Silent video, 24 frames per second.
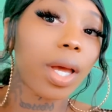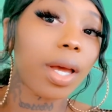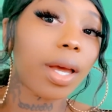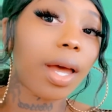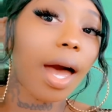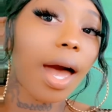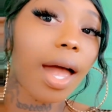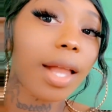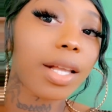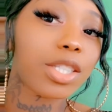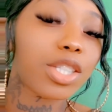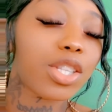
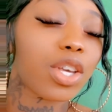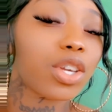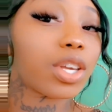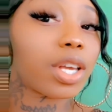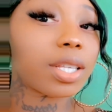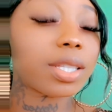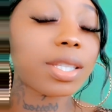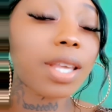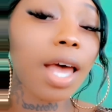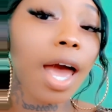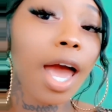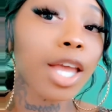God is on
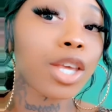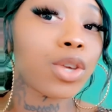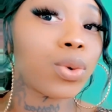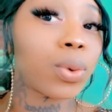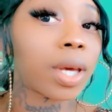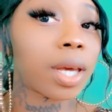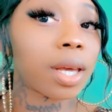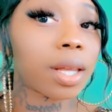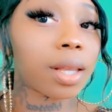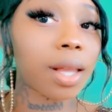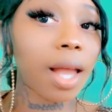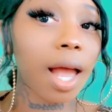your side, you
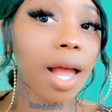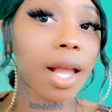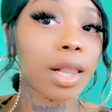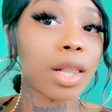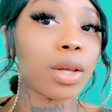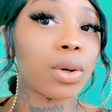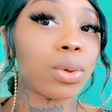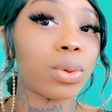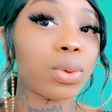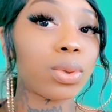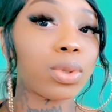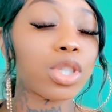cannot
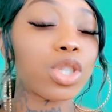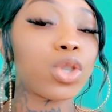lose.